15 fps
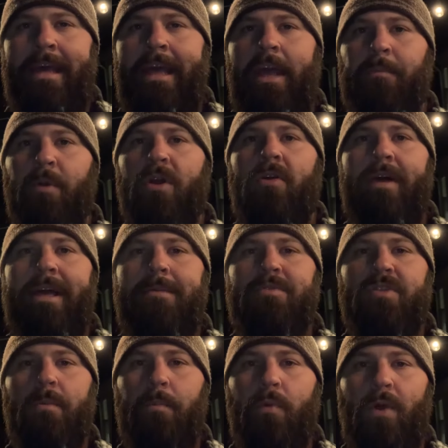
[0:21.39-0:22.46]
It
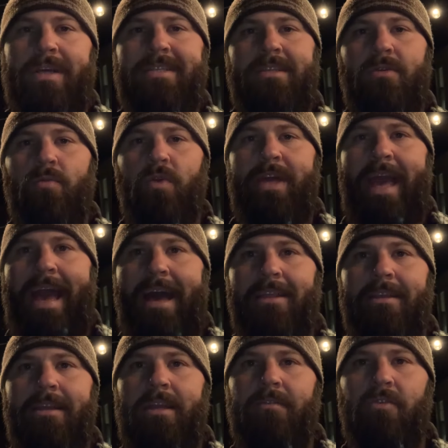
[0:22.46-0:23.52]
proclaims the present
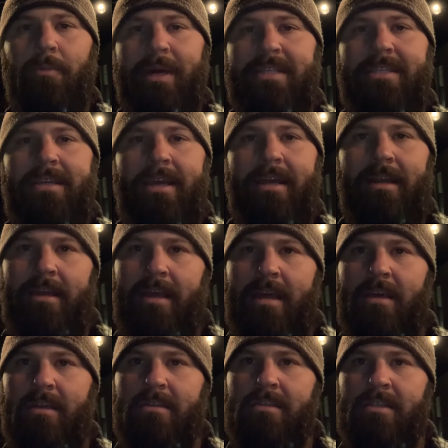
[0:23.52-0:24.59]
reality of the Messianic
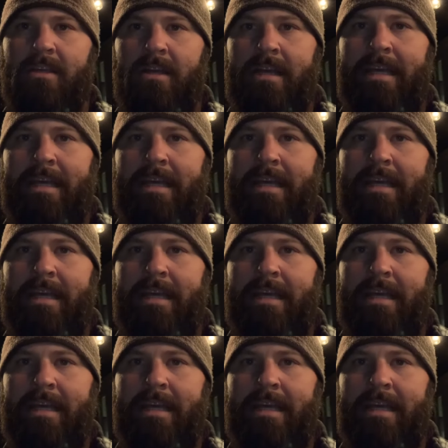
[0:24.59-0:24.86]
age.